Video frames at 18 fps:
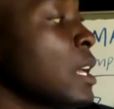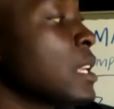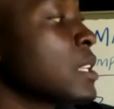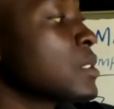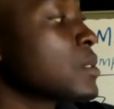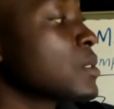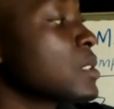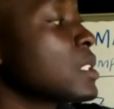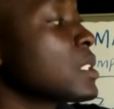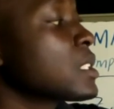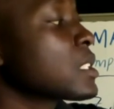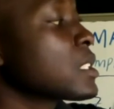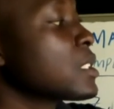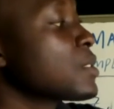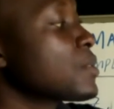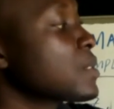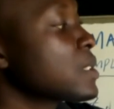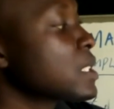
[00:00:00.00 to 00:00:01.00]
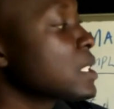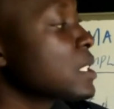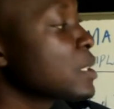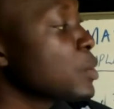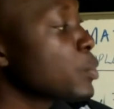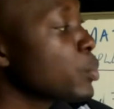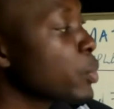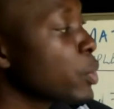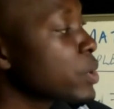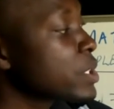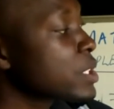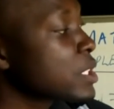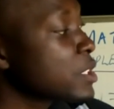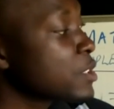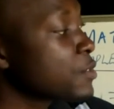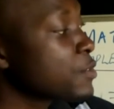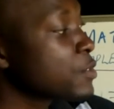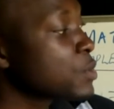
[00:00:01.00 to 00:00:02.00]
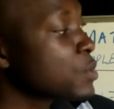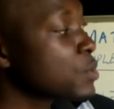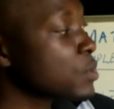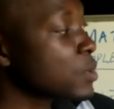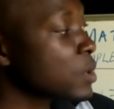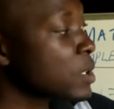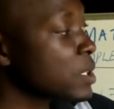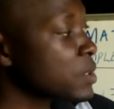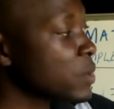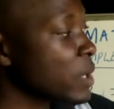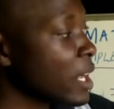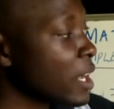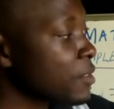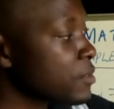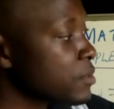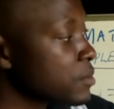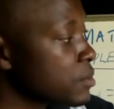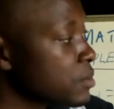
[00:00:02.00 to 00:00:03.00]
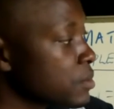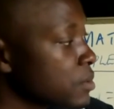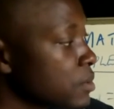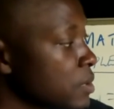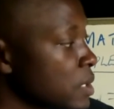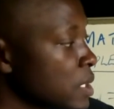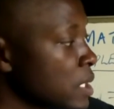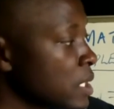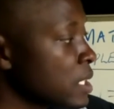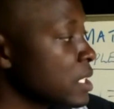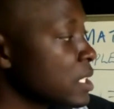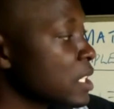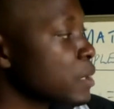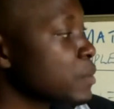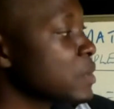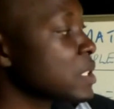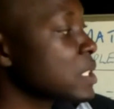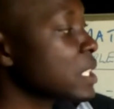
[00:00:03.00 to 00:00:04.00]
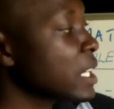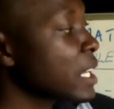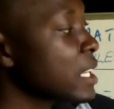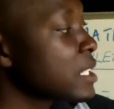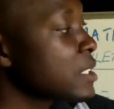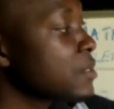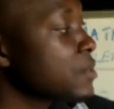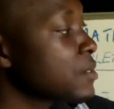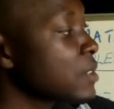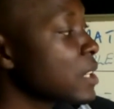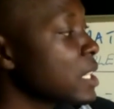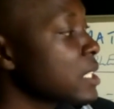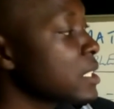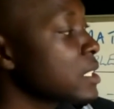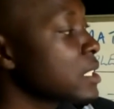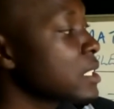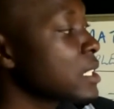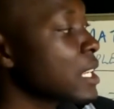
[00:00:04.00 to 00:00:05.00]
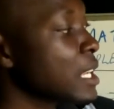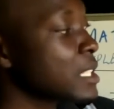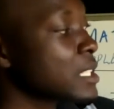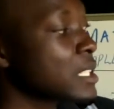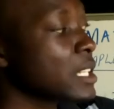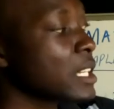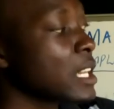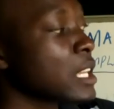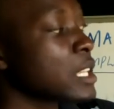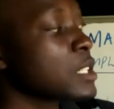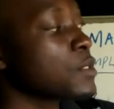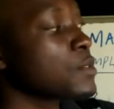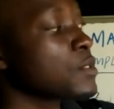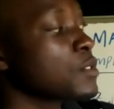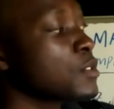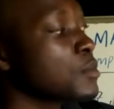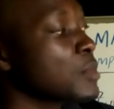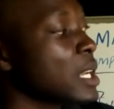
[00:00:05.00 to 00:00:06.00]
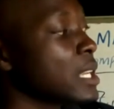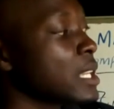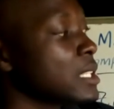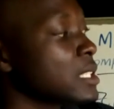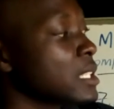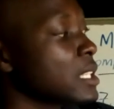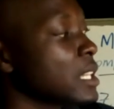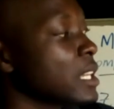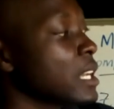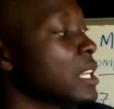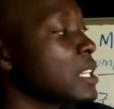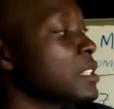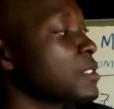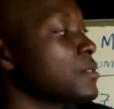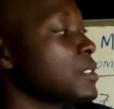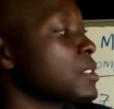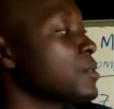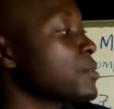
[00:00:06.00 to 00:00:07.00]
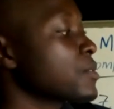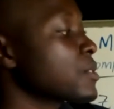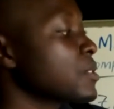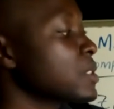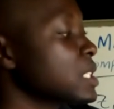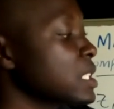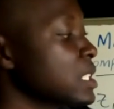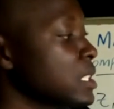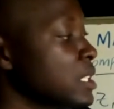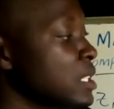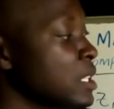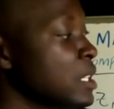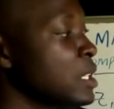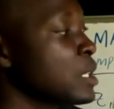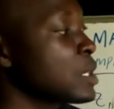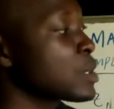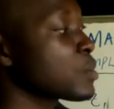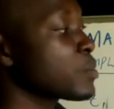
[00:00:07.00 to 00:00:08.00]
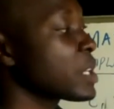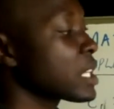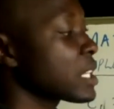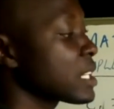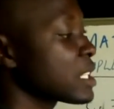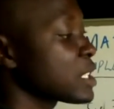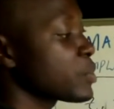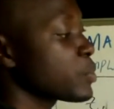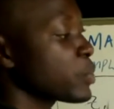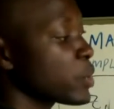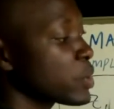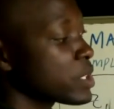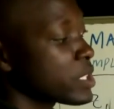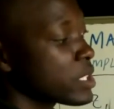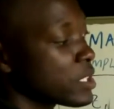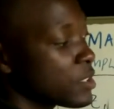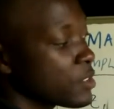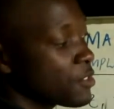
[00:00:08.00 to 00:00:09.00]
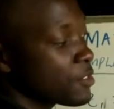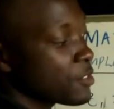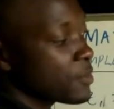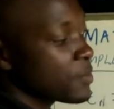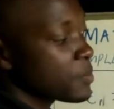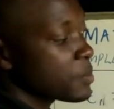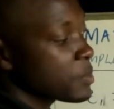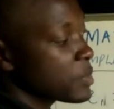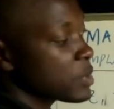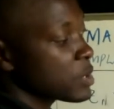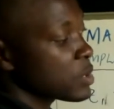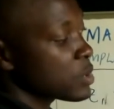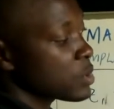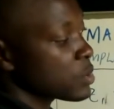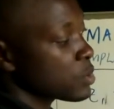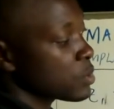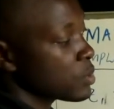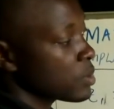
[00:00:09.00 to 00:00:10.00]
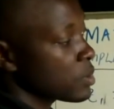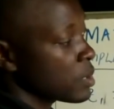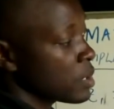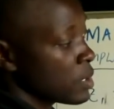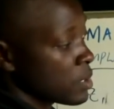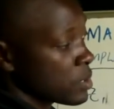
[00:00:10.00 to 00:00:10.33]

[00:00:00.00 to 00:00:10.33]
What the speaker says: So this gives positive 2, because we have 2 times negative 1, that's negative 2, but there is a negative in front to make it positive 2.